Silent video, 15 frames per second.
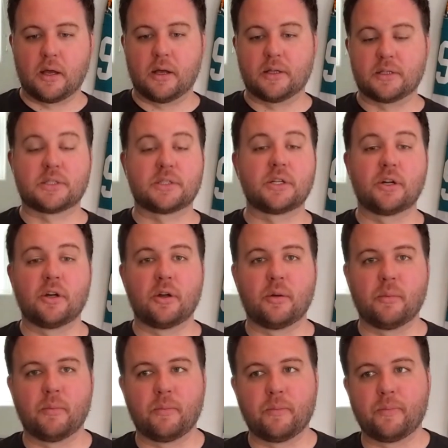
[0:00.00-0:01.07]

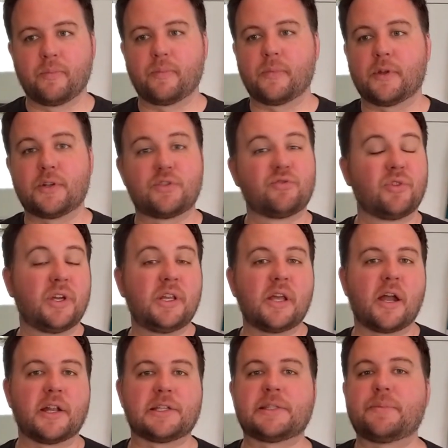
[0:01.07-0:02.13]
Sturm, there's really
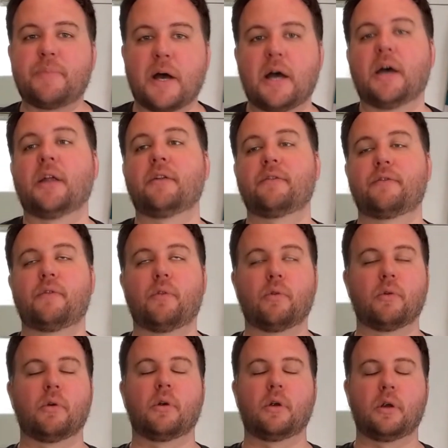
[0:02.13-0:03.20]
not a spot
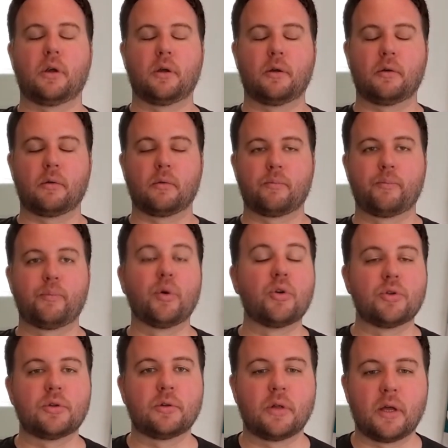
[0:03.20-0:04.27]
for
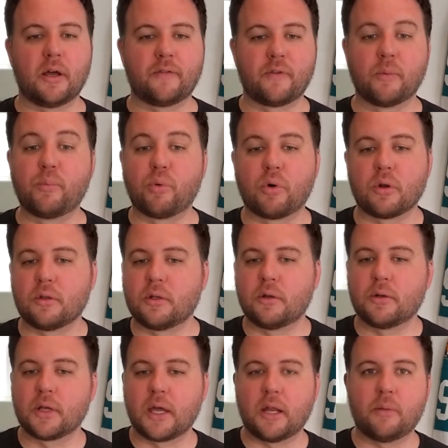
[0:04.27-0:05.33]
Bordeleau
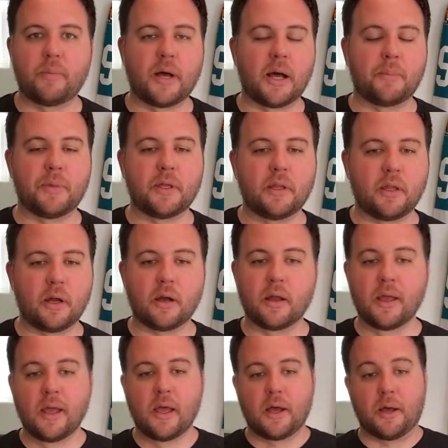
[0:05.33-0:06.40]
to kind of pop in there.
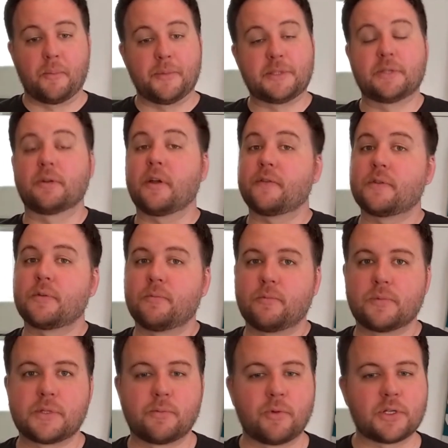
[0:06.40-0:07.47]
He's still going to have
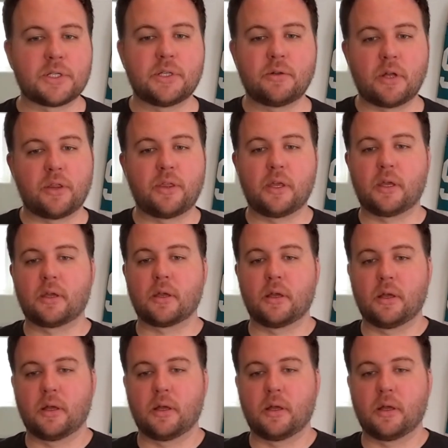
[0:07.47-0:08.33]
some work to do, and I think